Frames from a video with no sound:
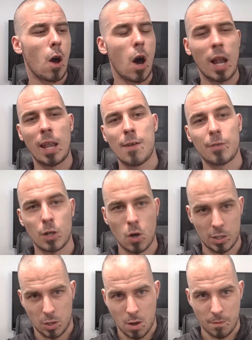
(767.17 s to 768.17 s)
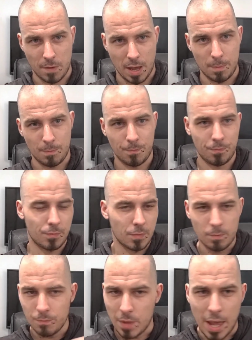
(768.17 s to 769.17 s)
I love a nice hot vape,
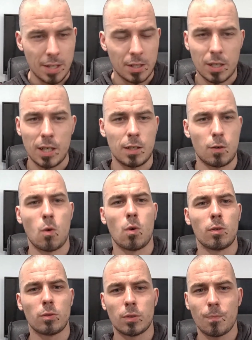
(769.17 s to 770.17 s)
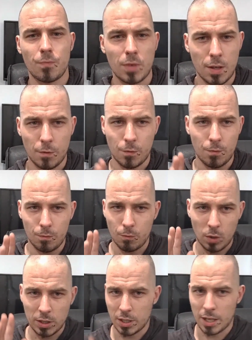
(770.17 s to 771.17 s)
hence these coils.
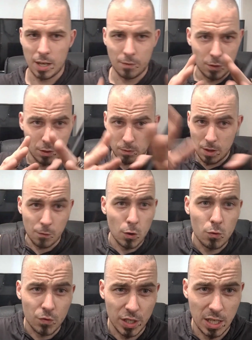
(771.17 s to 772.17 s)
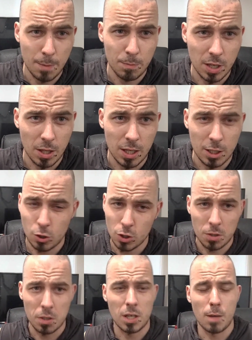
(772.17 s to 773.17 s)
Once again, if you skip to this
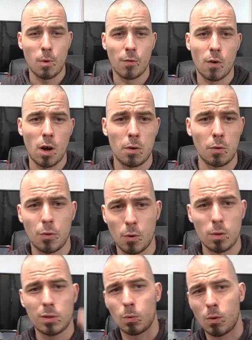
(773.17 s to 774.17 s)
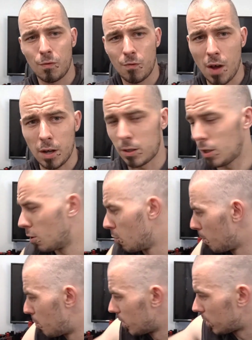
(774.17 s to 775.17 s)
just to see my final thoughts, well, fuck
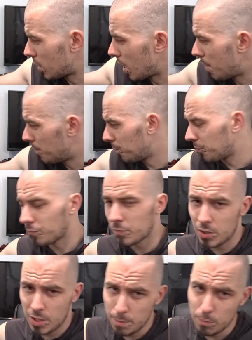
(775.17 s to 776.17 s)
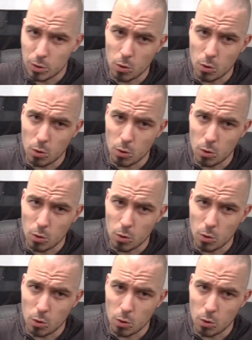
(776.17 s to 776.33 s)
you, but Tim's